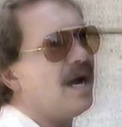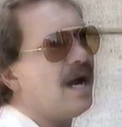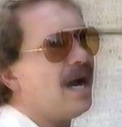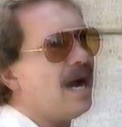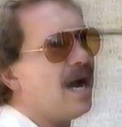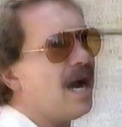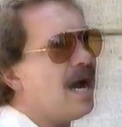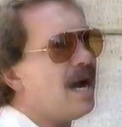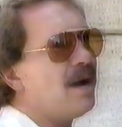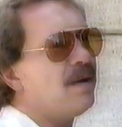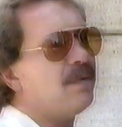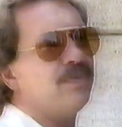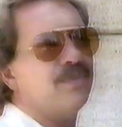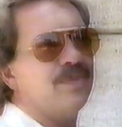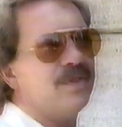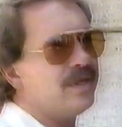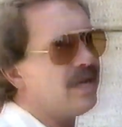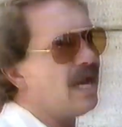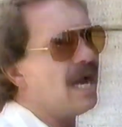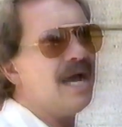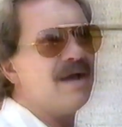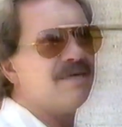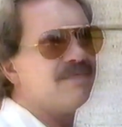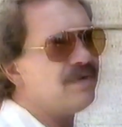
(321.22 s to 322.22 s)

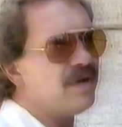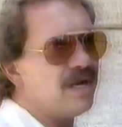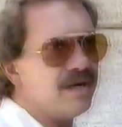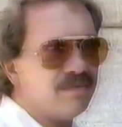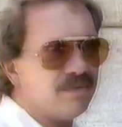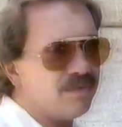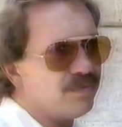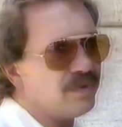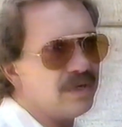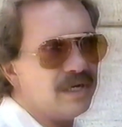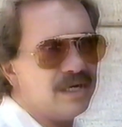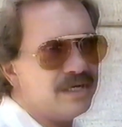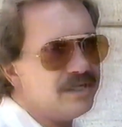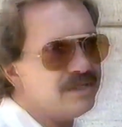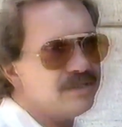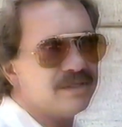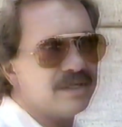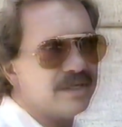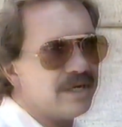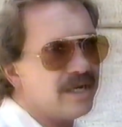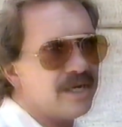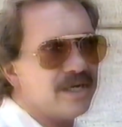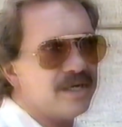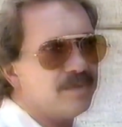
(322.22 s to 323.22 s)
I've never released
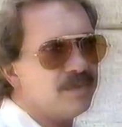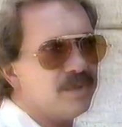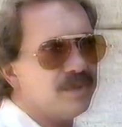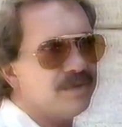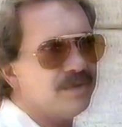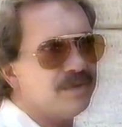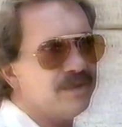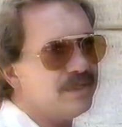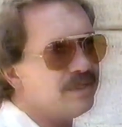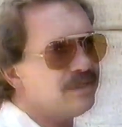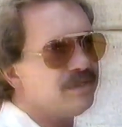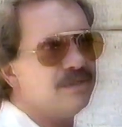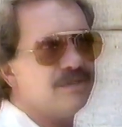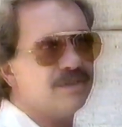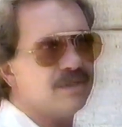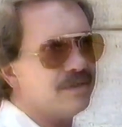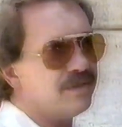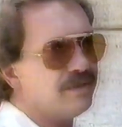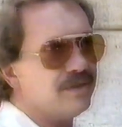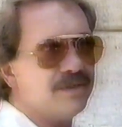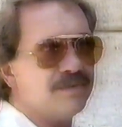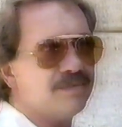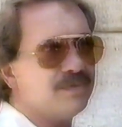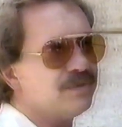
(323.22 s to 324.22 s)
an animal. This is
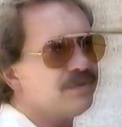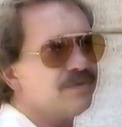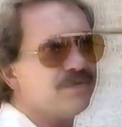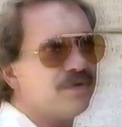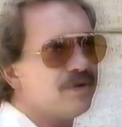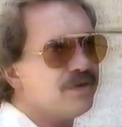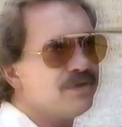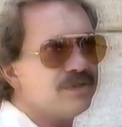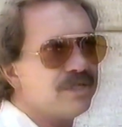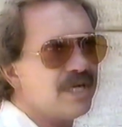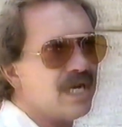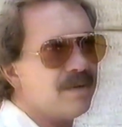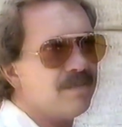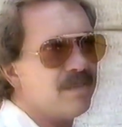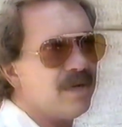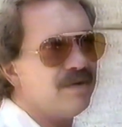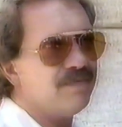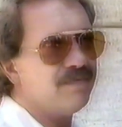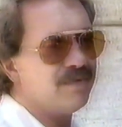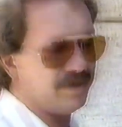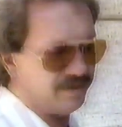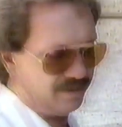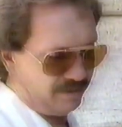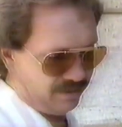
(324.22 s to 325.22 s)
the first time
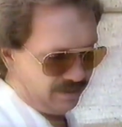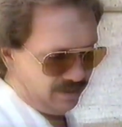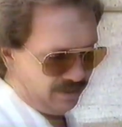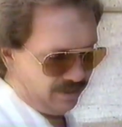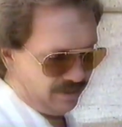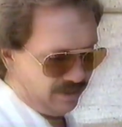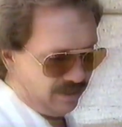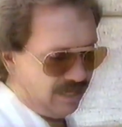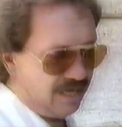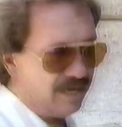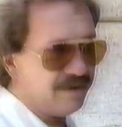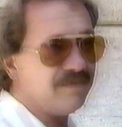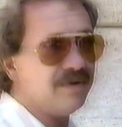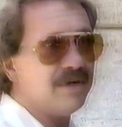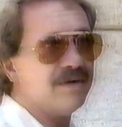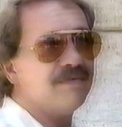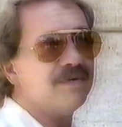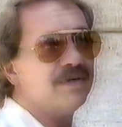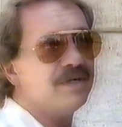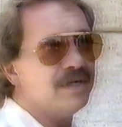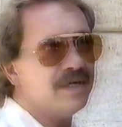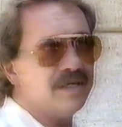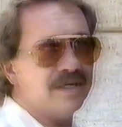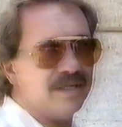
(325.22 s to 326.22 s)
I've ever
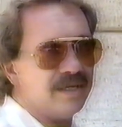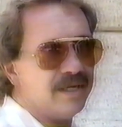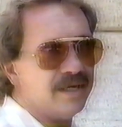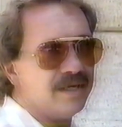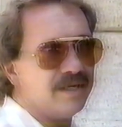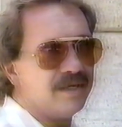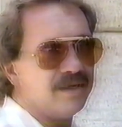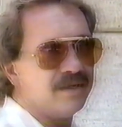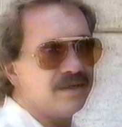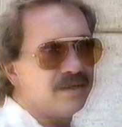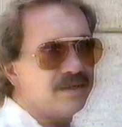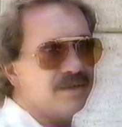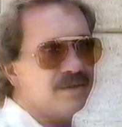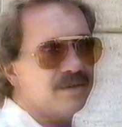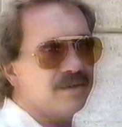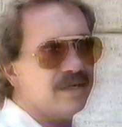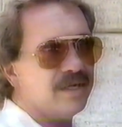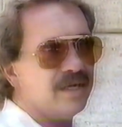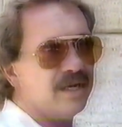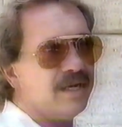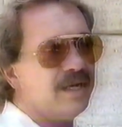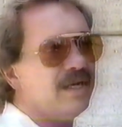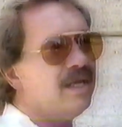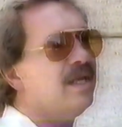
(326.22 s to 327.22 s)
done that,
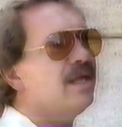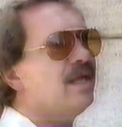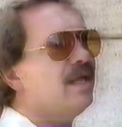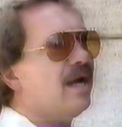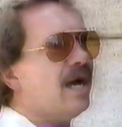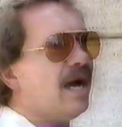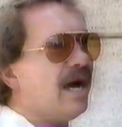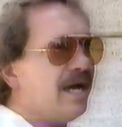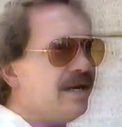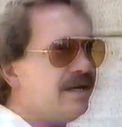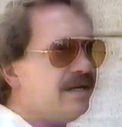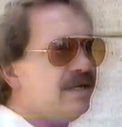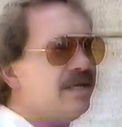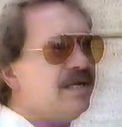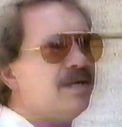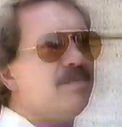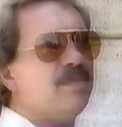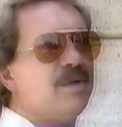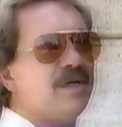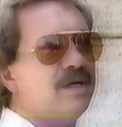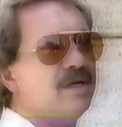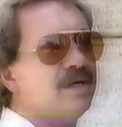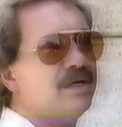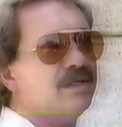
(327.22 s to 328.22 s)
okay? I did it
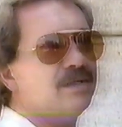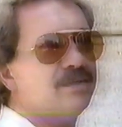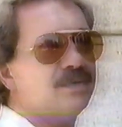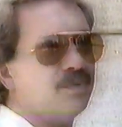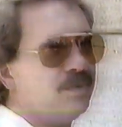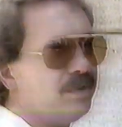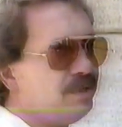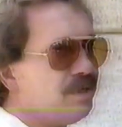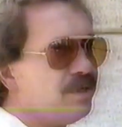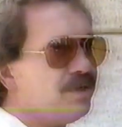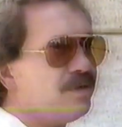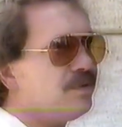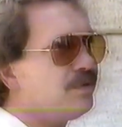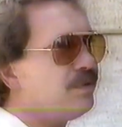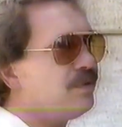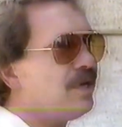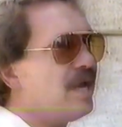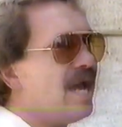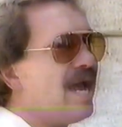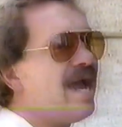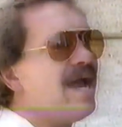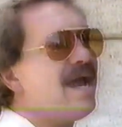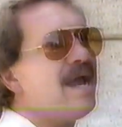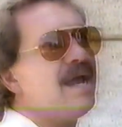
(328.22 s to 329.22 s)
because I
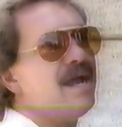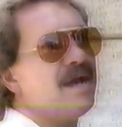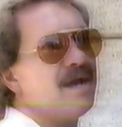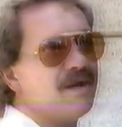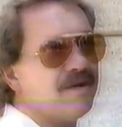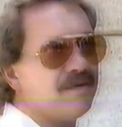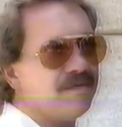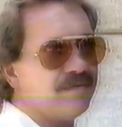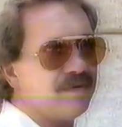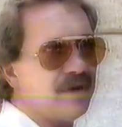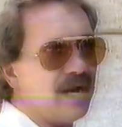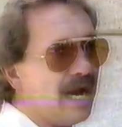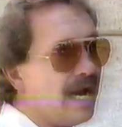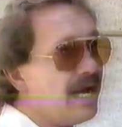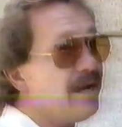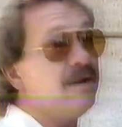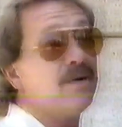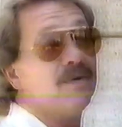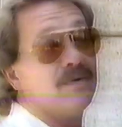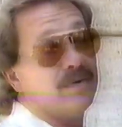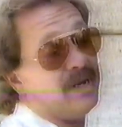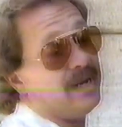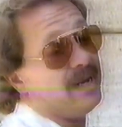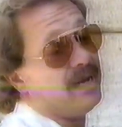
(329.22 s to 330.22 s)

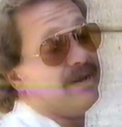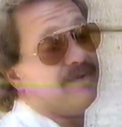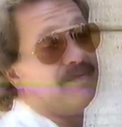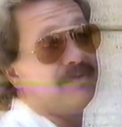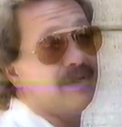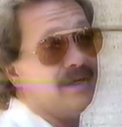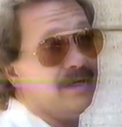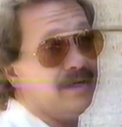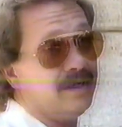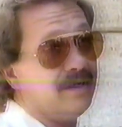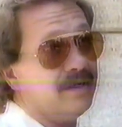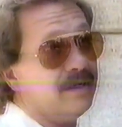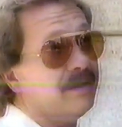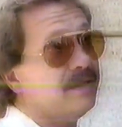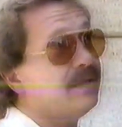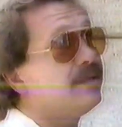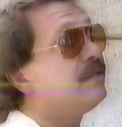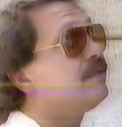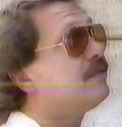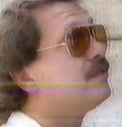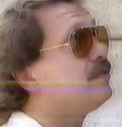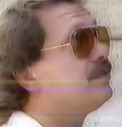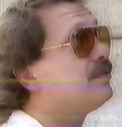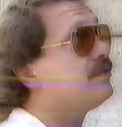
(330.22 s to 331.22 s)
don't have any
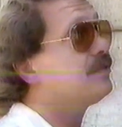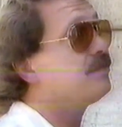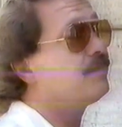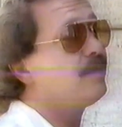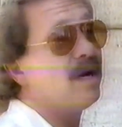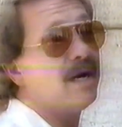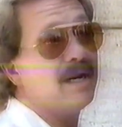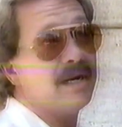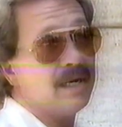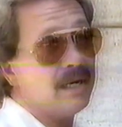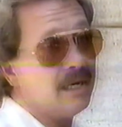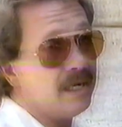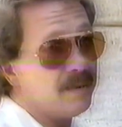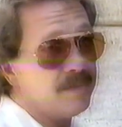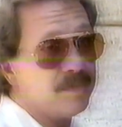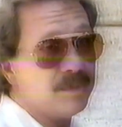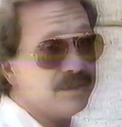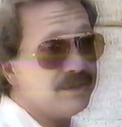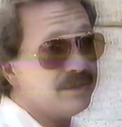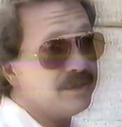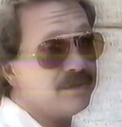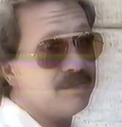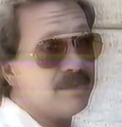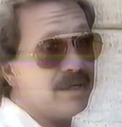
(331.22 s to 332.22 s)
spotted
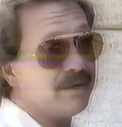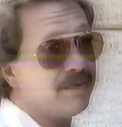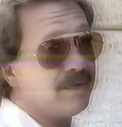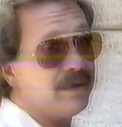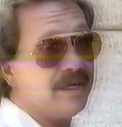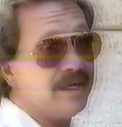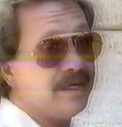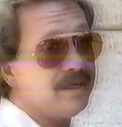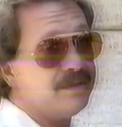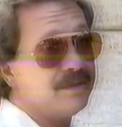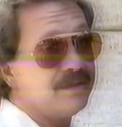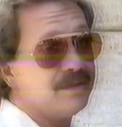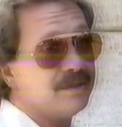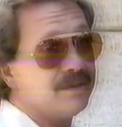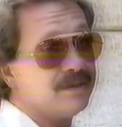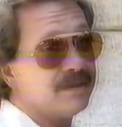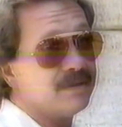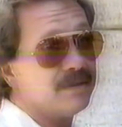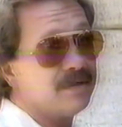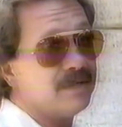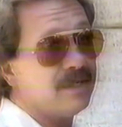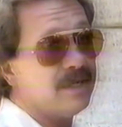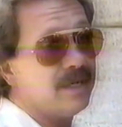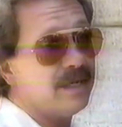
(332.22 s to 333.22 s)
leopards on my ranch,
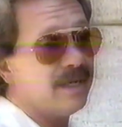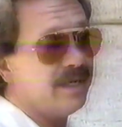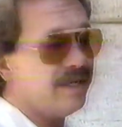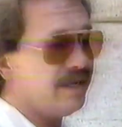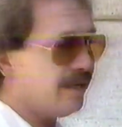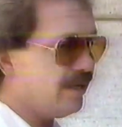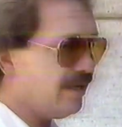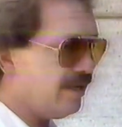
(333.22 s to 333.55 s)
okay?